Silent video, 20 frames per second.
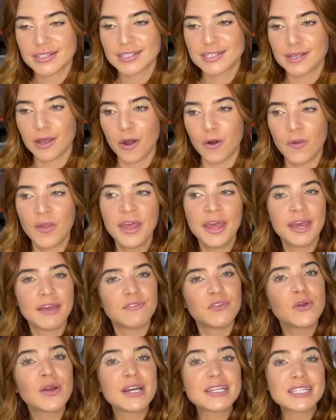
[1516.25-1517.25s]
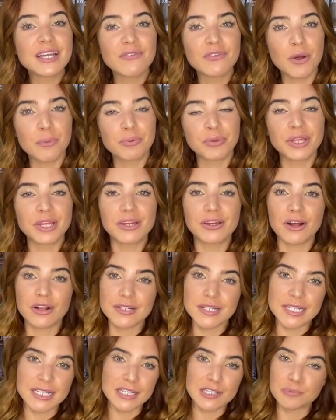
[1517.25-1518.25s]
So if you guys have completed all
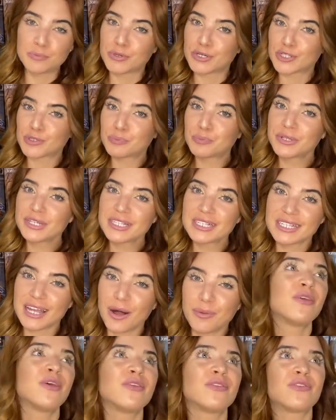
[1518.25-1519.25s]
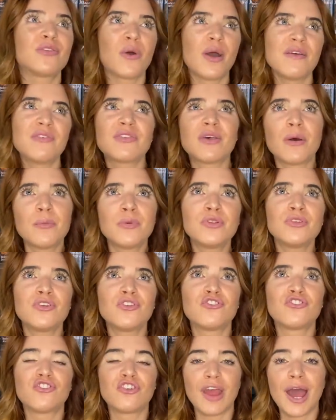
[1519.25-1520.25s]
six books, please tell me. So I have someone to
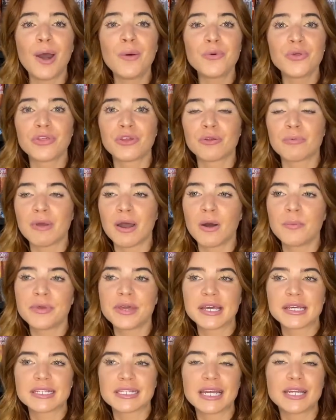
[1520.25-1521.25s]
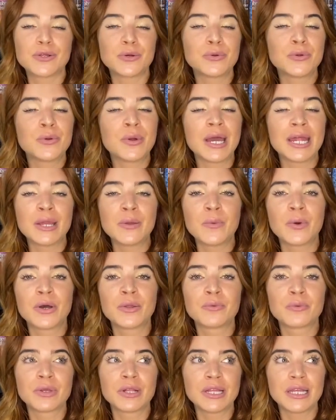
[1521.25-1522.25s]
chat with it about because I don't know anyone
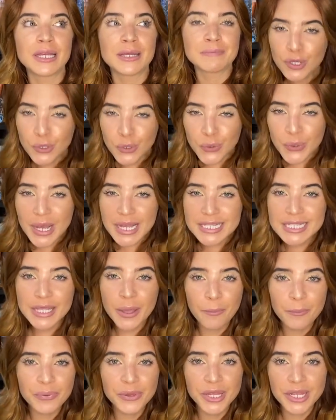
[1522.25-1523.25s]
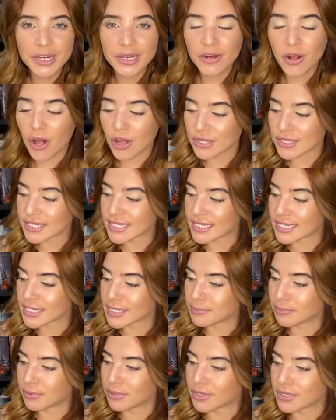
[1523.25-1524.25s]
really who has completed all six
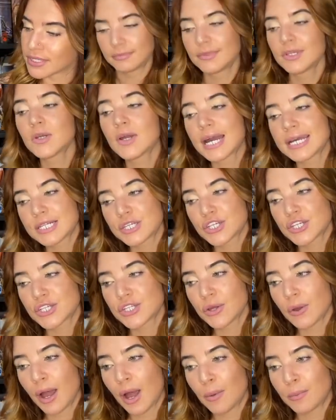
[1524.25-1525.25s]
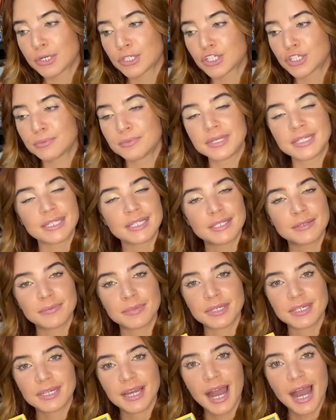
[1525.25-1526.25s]
books. You guys just know how much it means to
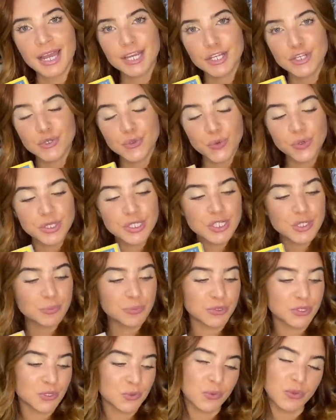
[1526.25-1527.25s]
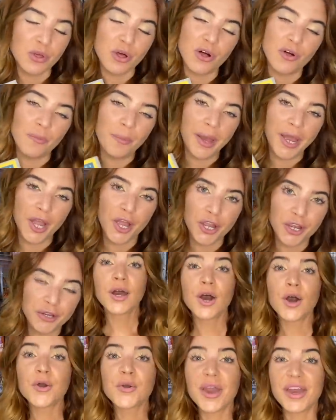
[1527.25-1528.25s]
me. I adore these books with all my heart.
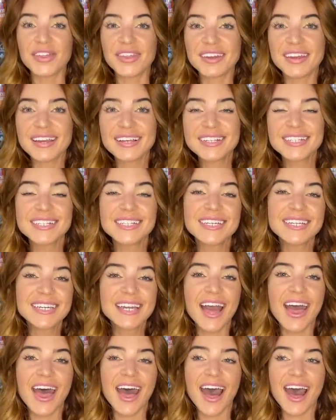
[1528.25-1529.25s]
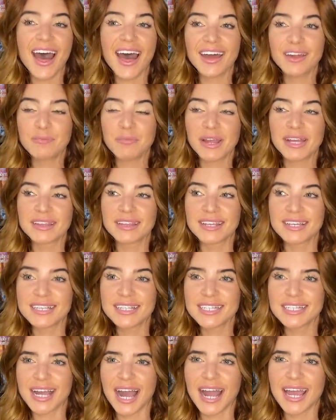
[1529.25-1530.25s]
Okay, the next thing on my
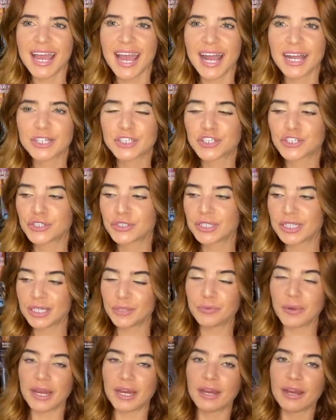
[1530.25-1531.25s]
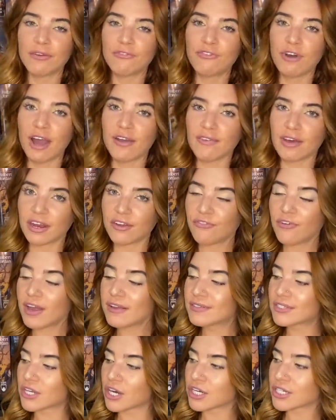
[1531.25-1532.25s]
list, I actually rated a five out of five
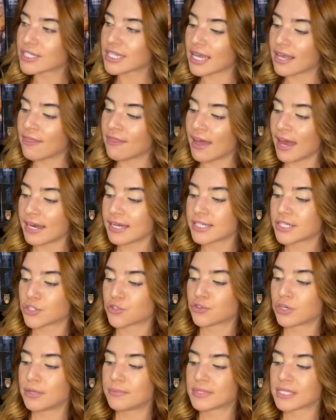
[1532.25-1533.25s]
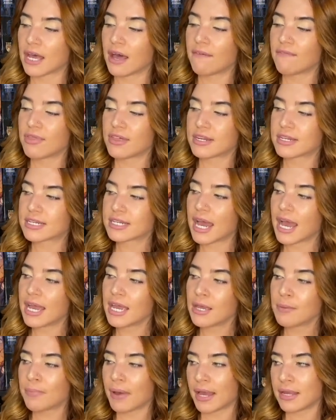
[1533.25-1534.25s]
stars and that is Dreams of the
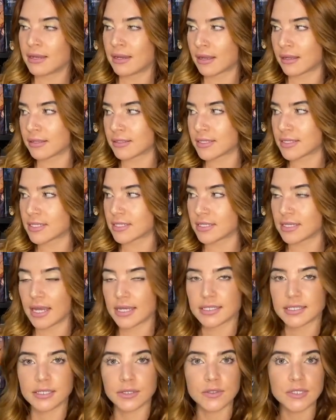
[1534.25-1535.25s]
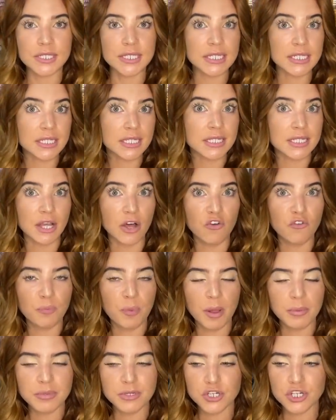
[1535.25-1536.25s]
Dying by Nicholas Lietzau. This is a
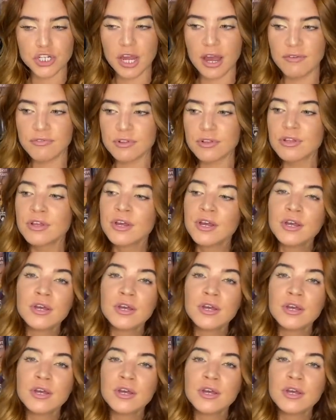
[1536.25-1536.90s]
self-published novel.